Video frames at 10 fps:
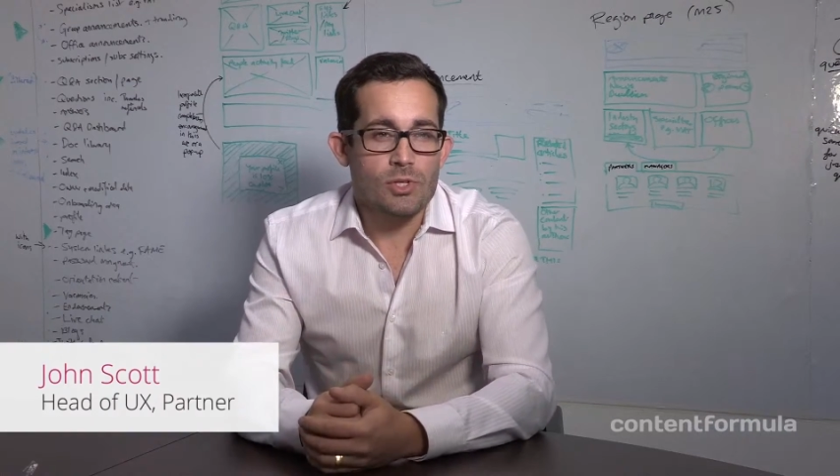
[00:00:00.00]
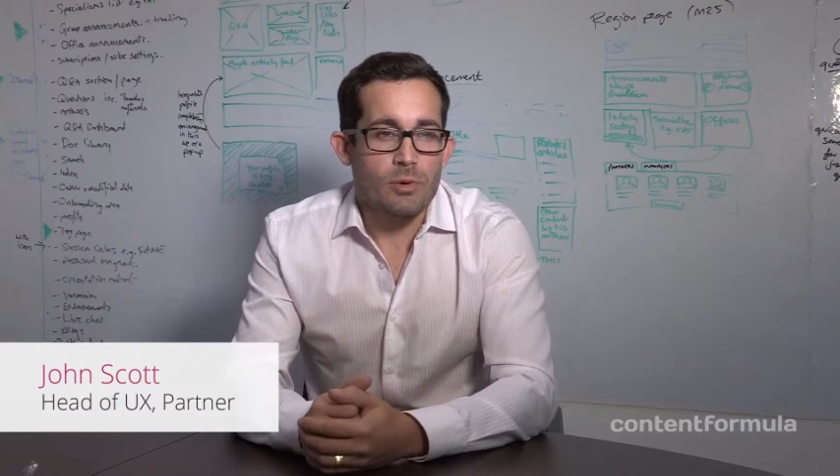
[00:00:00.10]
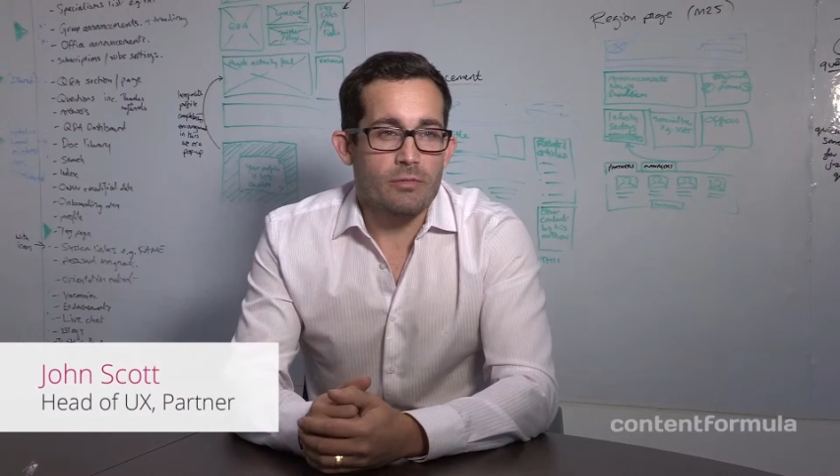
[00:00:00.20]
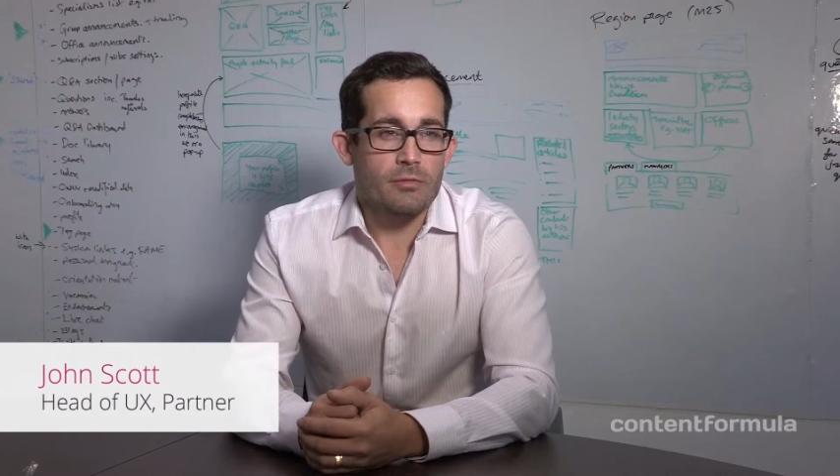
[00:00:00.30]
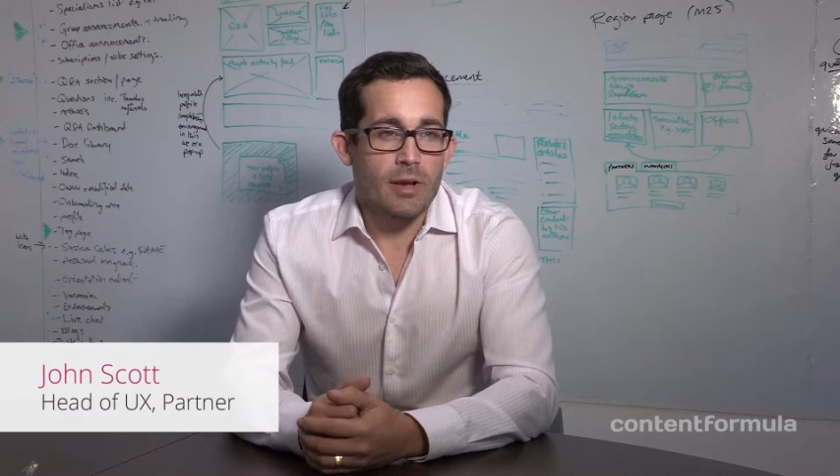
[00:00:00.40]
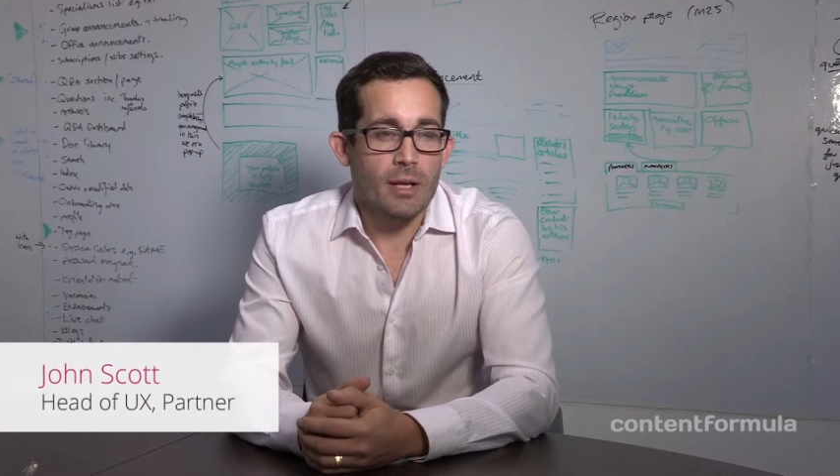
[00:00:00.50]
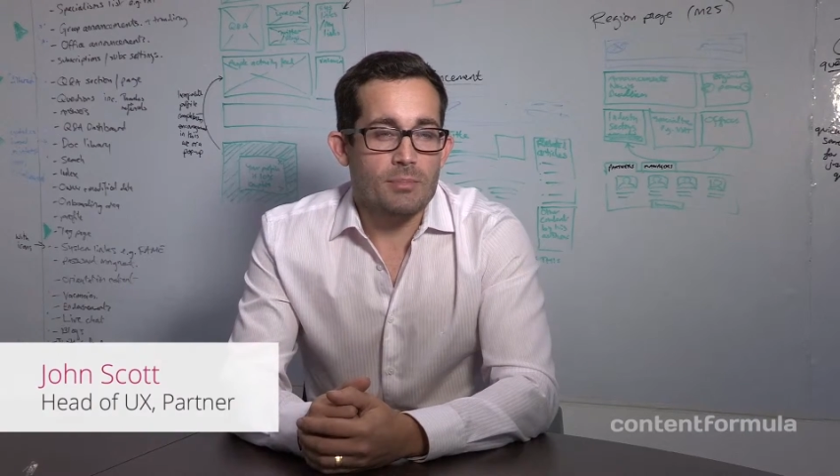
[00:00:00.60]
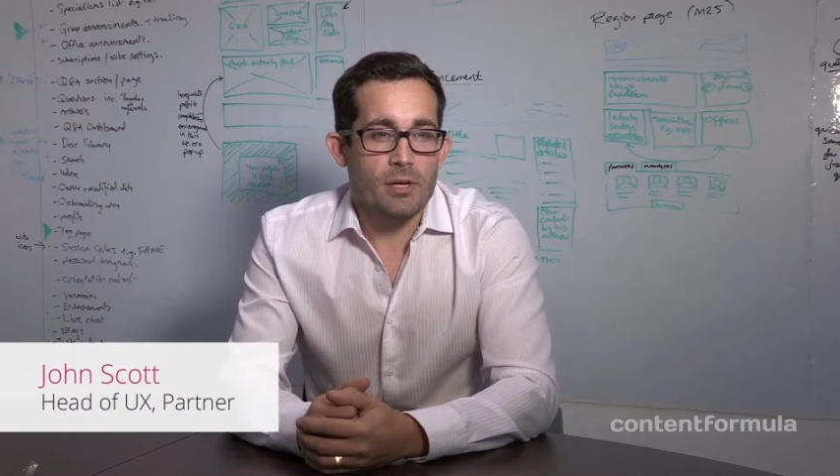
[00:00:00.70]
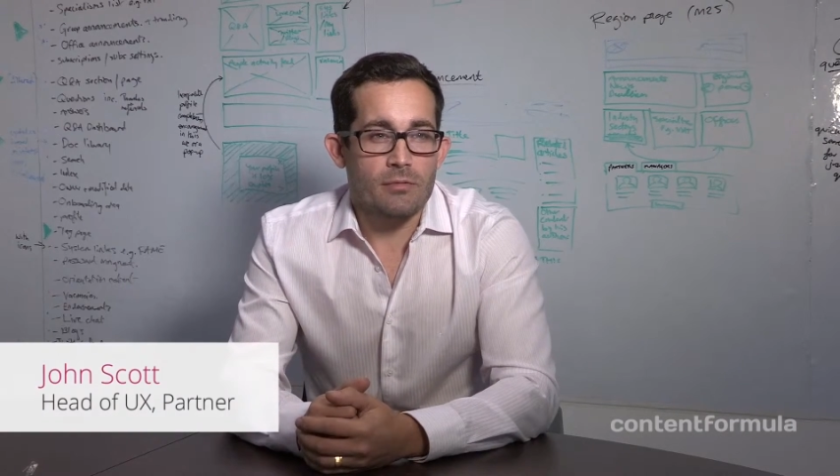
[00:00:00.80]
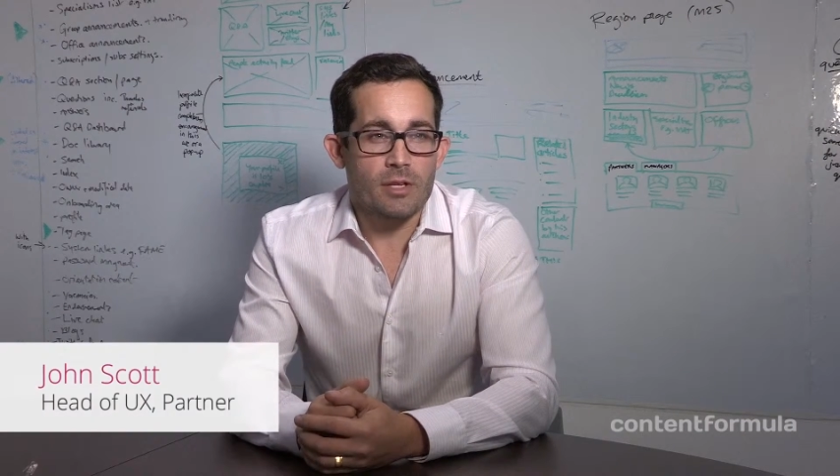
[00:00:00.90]
that we've
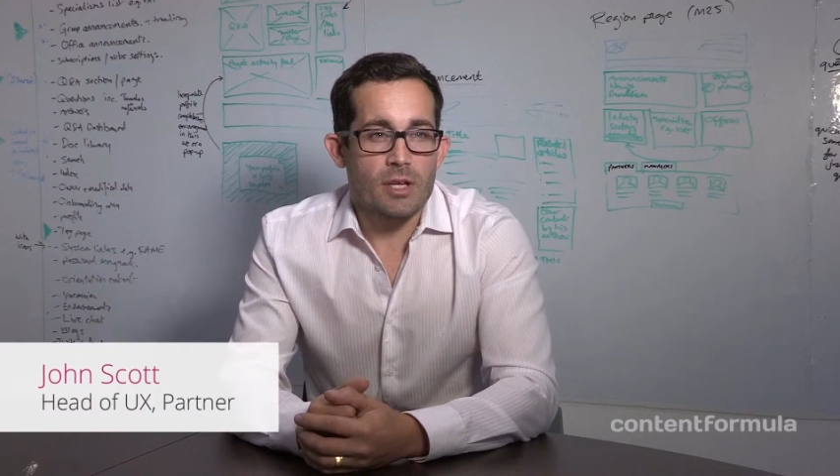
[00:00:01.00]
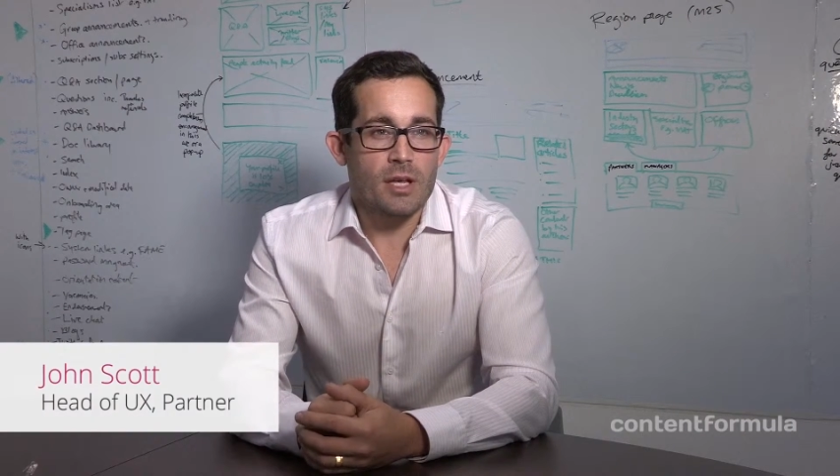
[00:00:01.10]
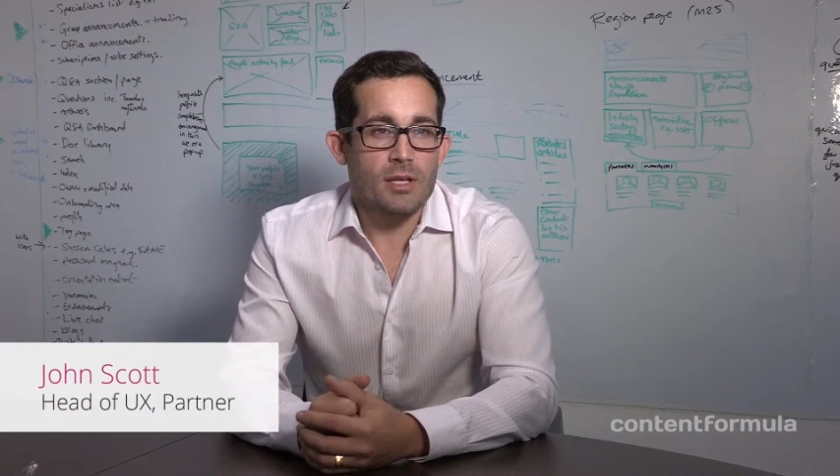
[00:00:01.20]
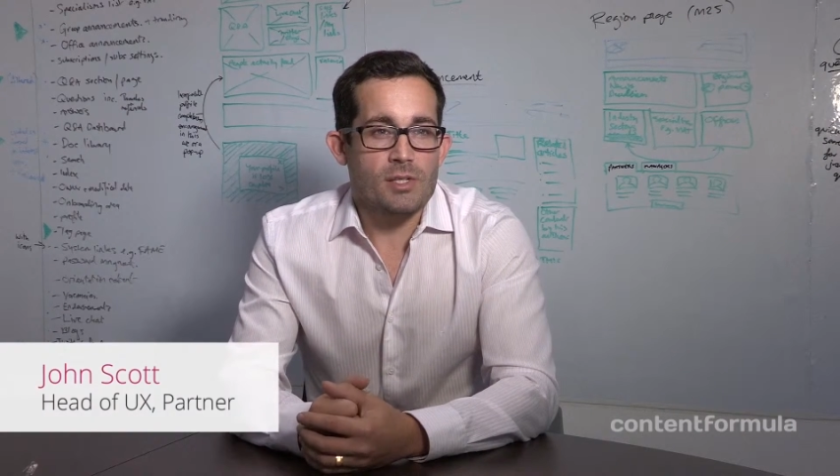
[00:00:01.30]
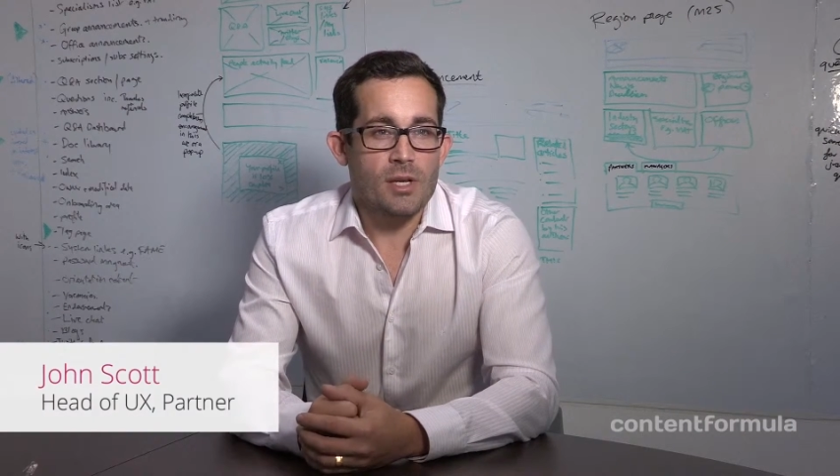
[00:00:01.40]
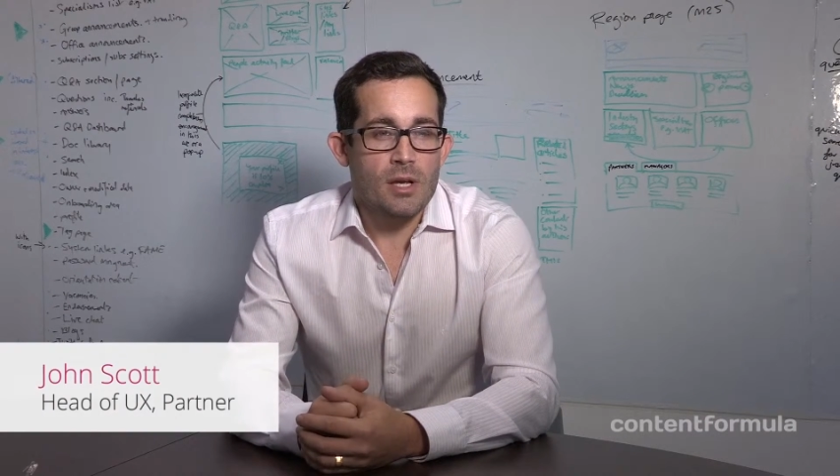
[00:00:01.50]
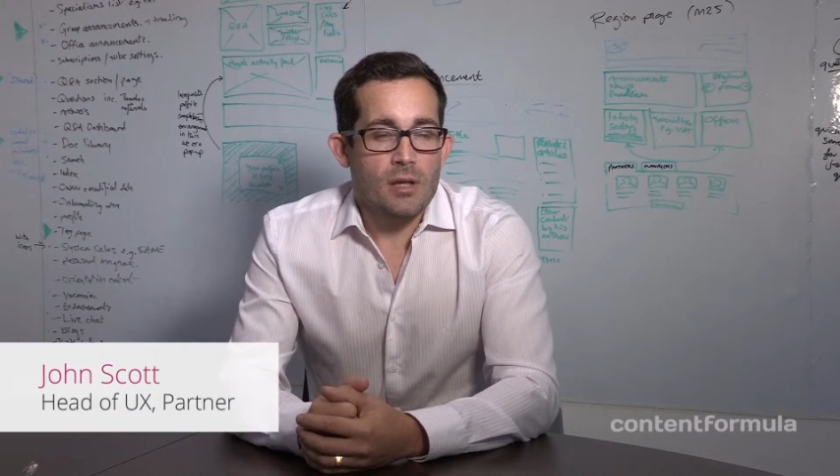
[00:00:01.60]
developed over the years